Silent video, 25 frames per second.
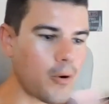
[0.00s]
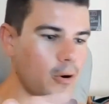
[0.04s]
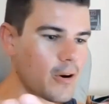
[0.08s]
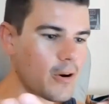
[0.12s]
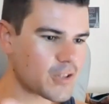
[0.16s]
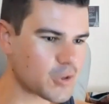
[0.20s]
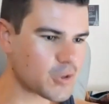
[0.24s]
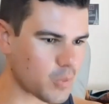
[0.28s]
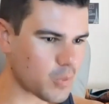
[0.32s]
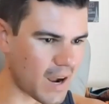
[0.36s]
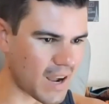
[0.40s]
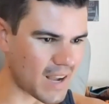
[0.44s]

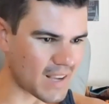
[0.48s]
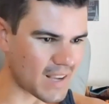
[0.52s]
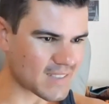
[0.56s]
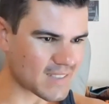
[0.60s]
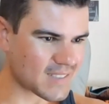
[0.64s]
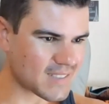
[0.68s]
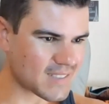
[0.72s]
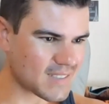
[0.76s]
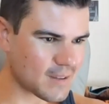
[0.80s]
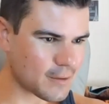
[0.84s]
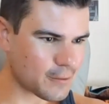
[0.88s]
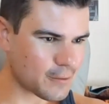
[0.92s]
bourgeois
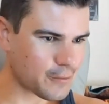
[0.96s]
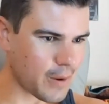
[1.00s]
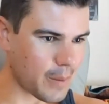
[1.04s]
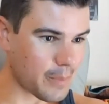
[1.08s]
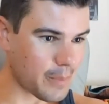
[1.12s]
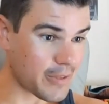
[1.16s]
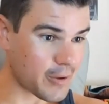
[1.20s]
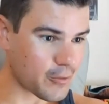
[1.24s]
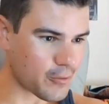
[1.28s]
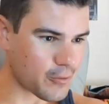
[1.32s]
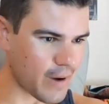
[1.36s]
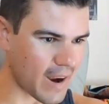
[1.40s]

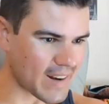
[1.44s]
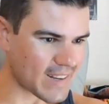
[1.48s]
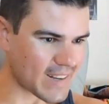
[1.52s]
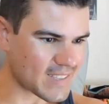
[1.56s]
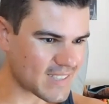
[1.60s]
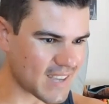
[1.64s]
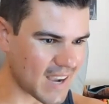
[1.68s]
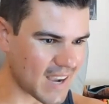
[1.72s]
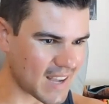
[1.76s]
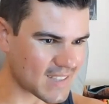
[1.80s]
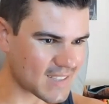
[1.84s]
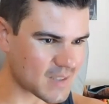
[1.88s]
from the
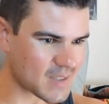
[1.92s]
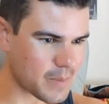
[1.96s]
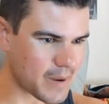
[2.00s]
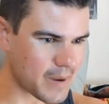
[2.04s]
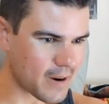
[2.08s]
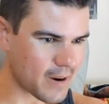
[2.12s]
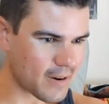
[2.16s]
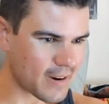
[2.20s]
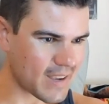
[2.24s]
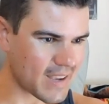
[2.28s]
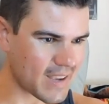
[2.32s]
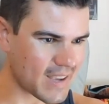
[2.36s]
Renaissance
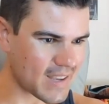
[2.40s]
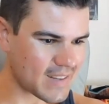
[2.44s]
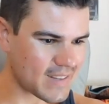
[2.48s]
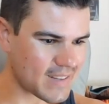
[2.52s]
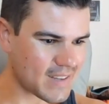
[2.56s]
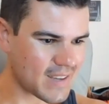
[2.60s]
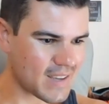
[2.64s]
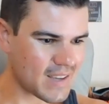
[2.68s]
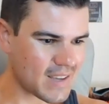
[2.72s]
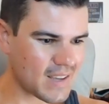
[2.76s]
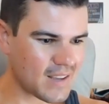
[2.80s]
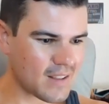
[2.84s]

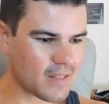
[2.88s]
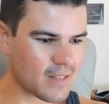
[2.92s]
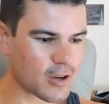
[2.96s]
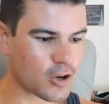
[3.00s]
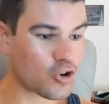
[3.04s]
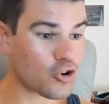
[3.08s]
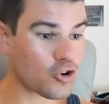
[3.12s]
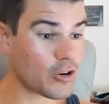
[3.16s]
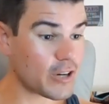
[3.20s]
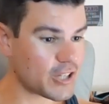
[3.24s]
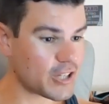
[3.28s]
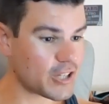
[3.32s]
period.
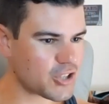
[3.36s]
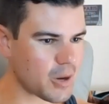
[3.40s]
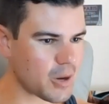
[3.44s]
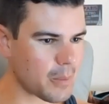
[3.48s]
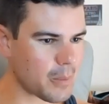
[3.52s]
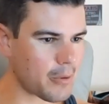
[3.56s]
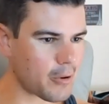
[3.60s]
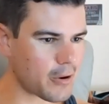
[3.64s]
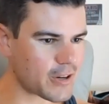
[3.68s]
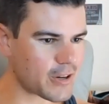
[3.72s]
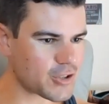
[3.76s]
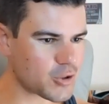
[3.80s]

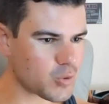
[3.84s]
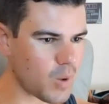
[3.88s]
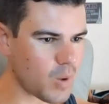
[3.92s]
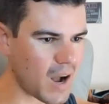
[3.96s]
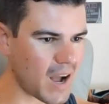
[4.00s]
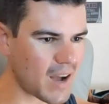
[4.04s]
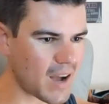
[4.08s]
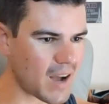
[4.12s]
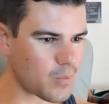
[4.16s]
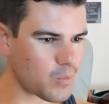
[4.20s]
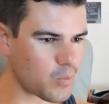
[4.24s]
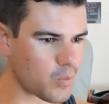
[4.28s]
Lucretia
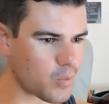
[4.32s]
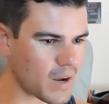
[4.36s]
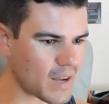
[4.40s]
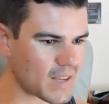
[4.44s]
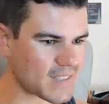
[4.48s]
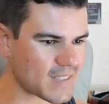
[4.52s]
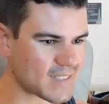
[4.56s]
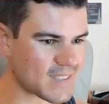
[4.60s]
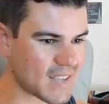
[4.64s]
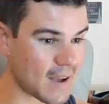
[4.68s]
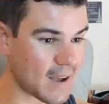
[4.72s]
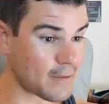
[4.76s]
Bourgeois
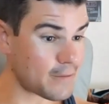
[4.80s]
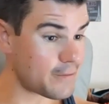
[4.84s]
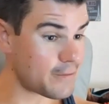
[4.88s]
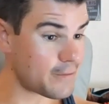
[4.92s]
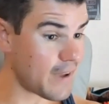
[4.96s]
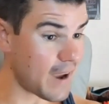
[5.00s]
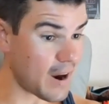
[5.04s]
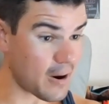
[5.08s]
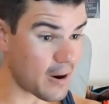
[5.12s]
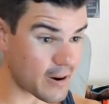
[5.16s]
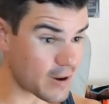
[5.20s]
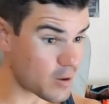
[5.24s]
was a
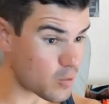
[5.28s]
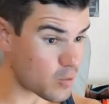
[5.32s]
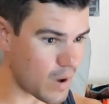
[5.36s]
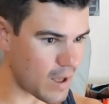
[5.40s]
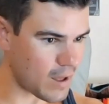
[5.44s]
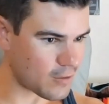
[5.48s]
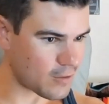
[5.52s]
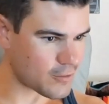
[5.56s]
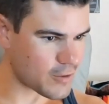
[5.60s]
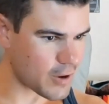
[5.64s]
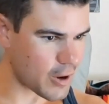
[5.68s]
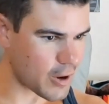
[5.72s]
very
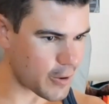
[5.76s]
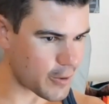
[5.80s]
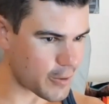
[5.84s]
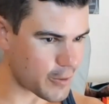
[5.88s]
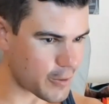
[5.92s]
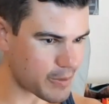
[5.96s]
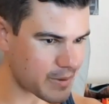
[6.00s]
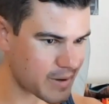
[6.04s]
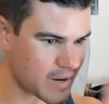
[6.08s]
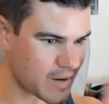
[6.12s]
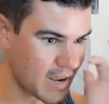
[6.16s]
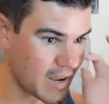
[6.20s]

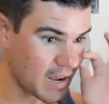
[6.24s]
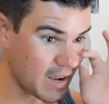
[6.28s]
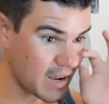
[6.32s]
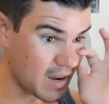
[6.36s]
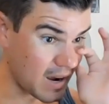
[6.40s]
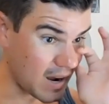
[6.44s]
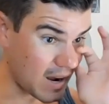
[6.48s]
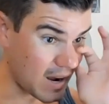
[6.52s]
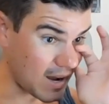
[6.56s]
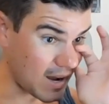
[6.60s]
well-known,